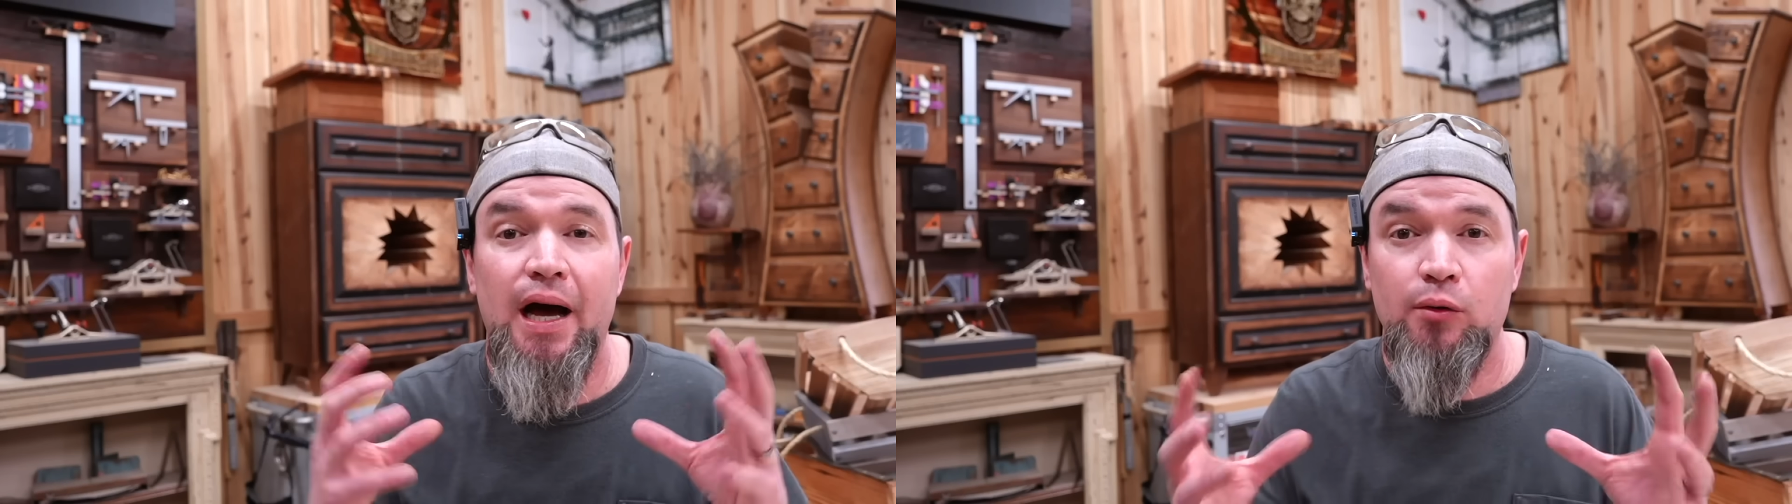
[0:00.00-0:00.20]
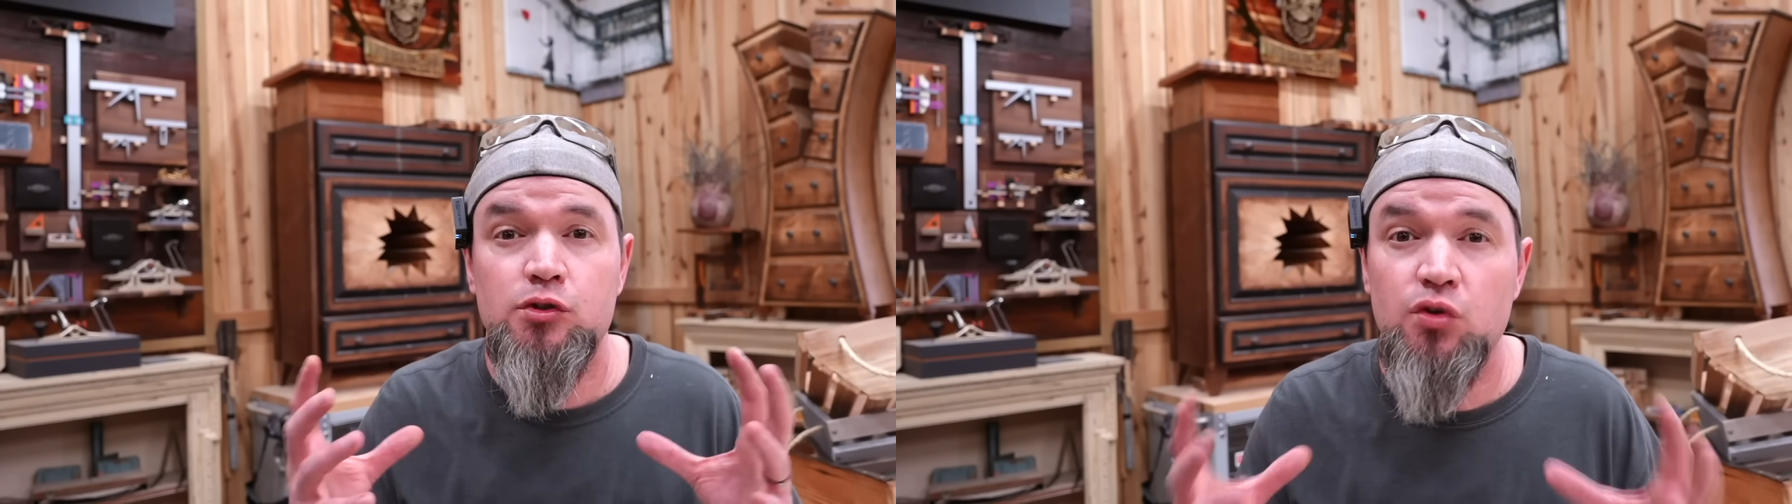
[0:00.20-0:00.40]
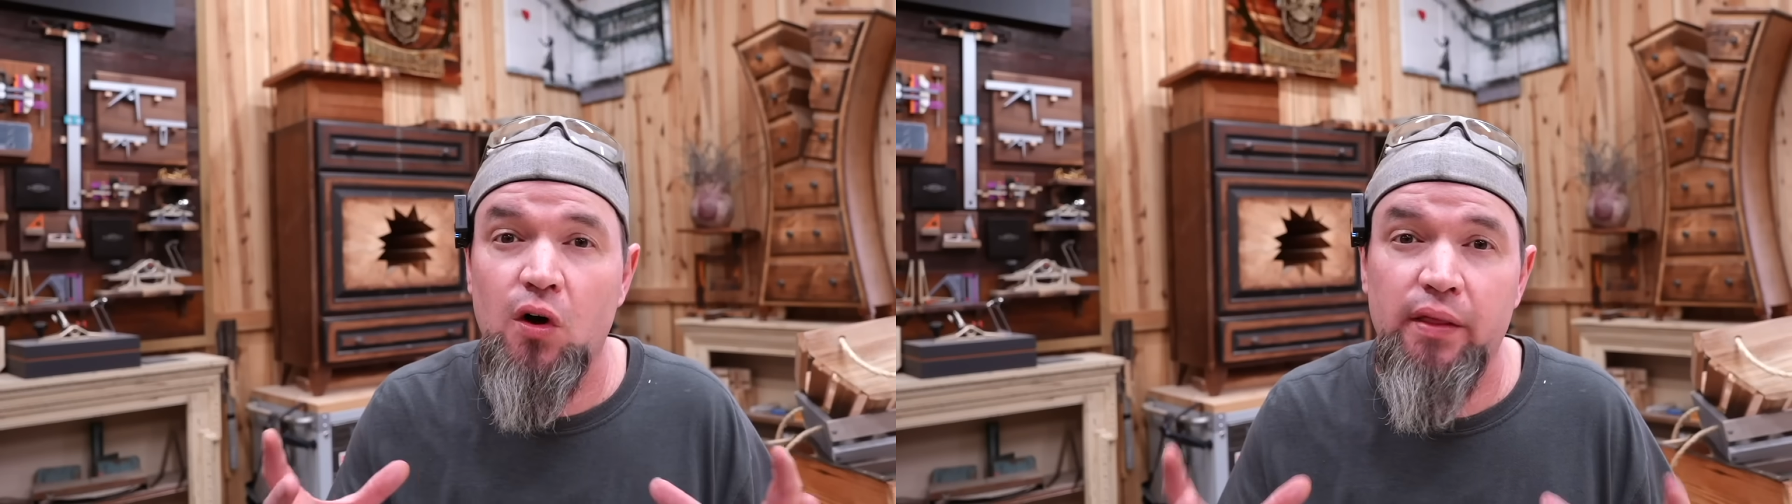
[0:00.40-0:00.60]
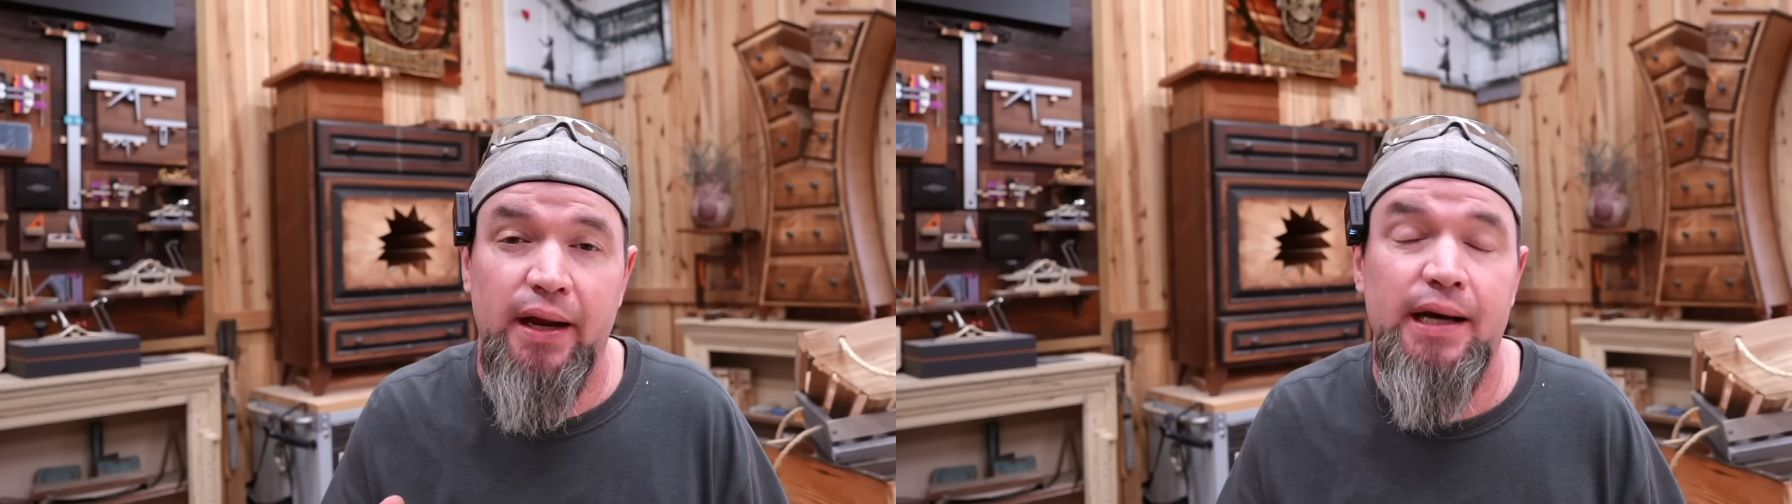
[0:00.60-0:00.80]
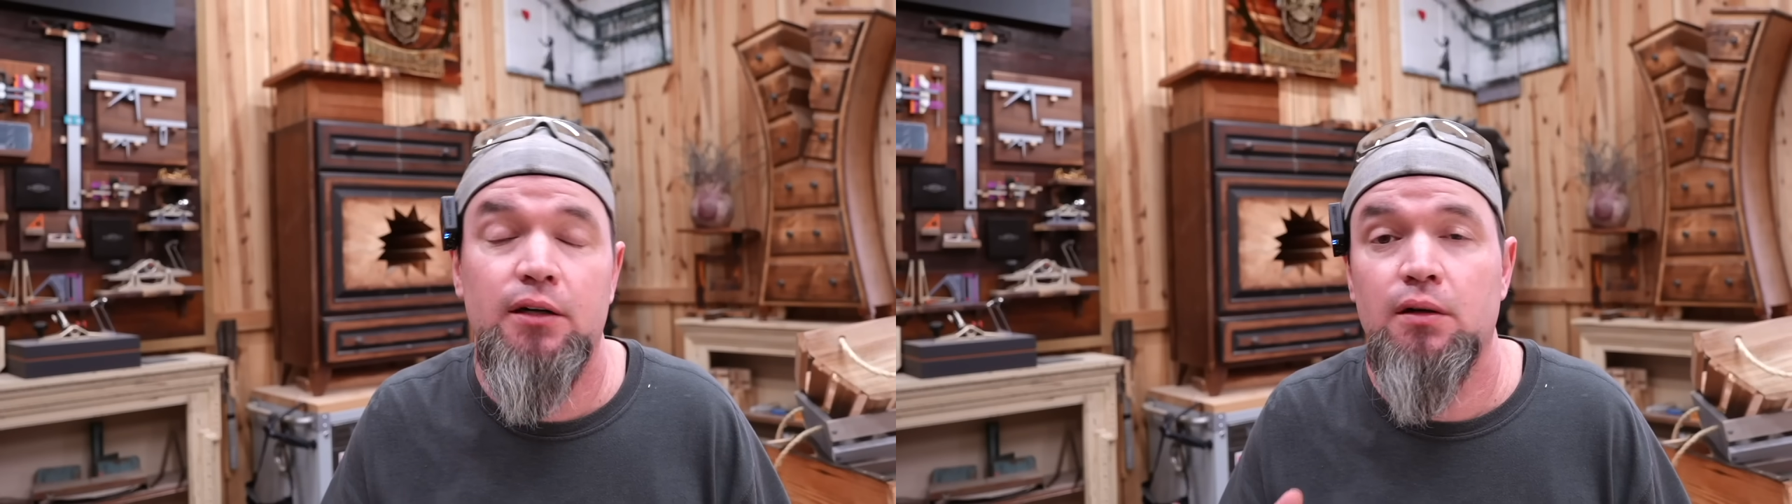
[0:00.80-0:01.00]
I would draw
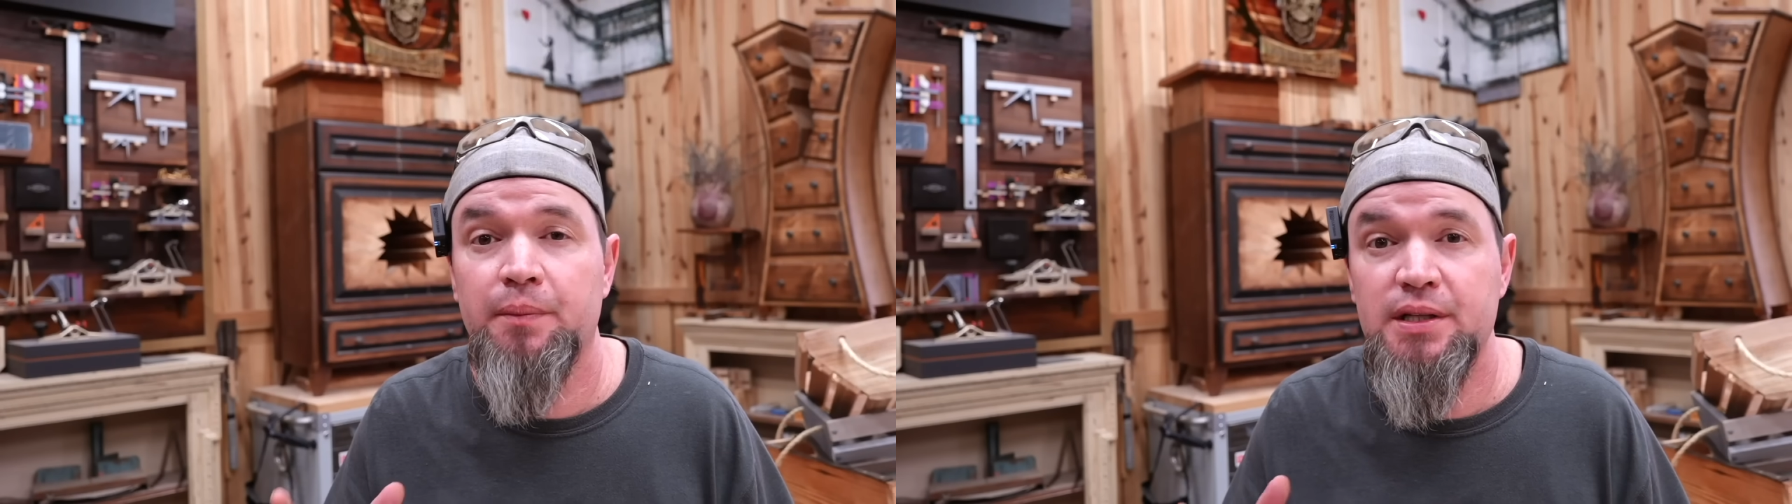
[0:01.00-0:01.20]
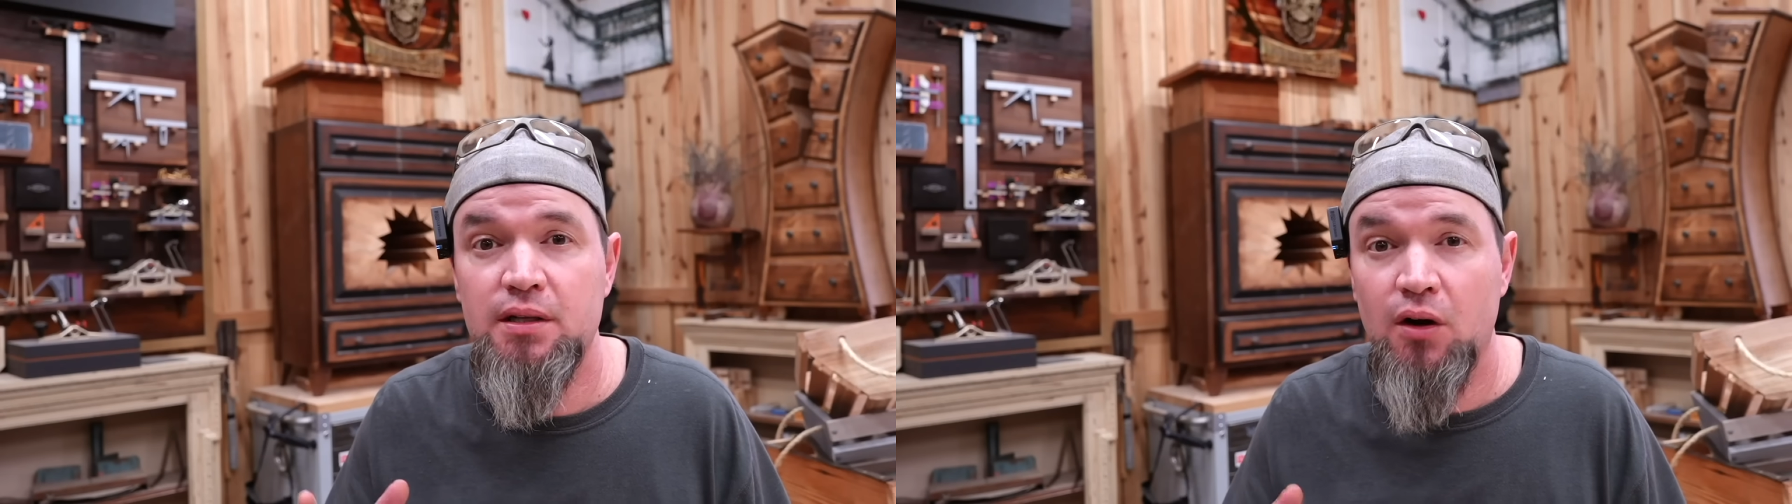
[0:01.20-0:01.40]
that out on a piece of